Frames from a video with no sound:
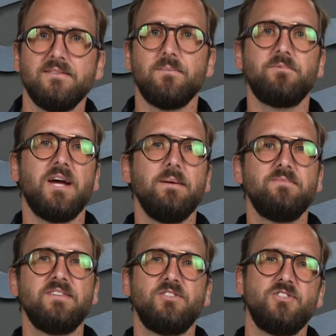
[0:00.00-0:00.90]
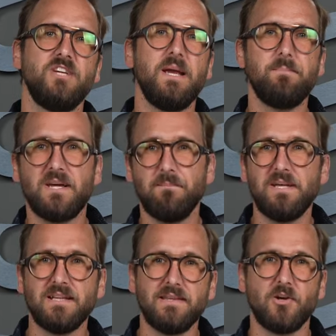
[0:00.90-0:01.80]
Sometimes this shape can
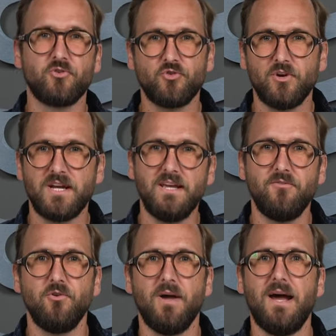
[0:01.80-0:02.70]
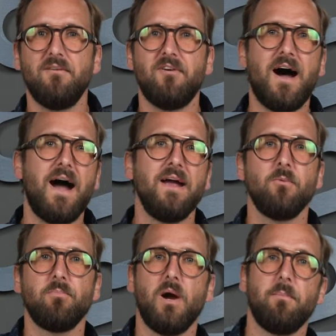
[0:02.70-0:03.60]
be a little tricky if you have high
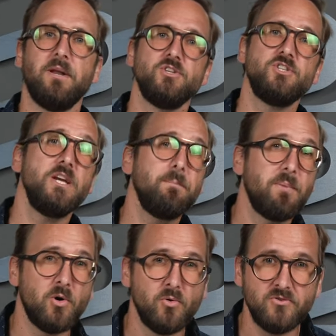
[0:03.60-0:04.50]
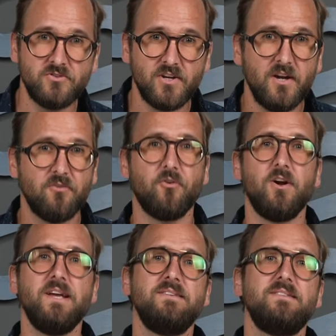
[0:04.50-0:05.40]
or prominent cheekbones,
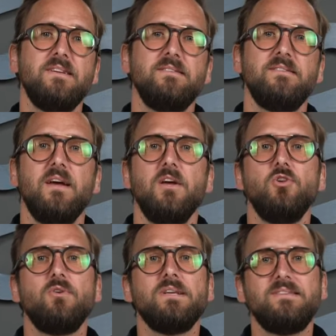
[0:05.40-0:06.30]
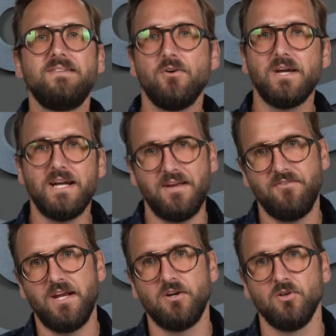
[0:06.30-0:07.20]
for instance. You can still get an
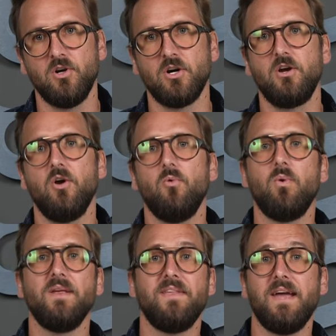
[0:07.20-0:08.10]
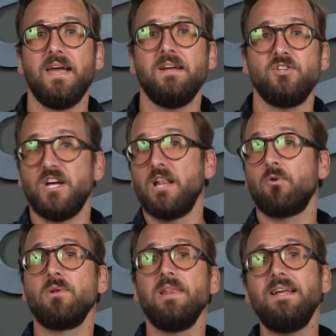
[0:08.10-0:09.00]
aviator look with a
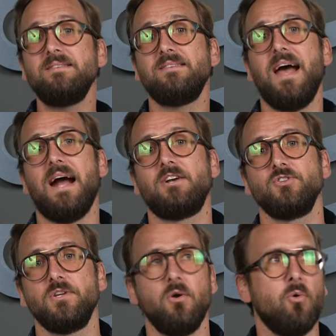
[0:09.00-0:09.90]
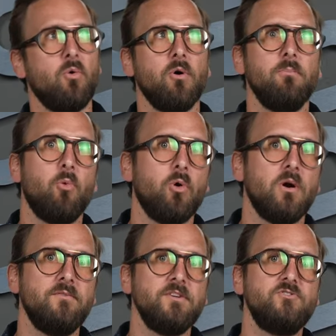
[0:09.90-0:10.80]
shallower lens, actually, or
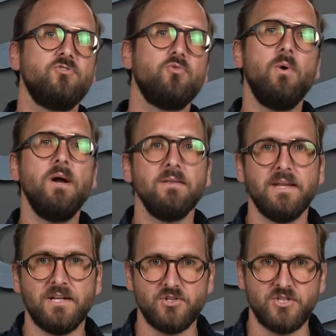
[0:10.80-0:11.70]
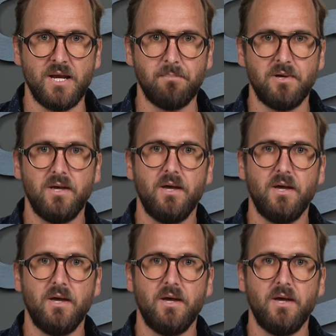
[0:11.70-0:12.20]
more of a square lens shape.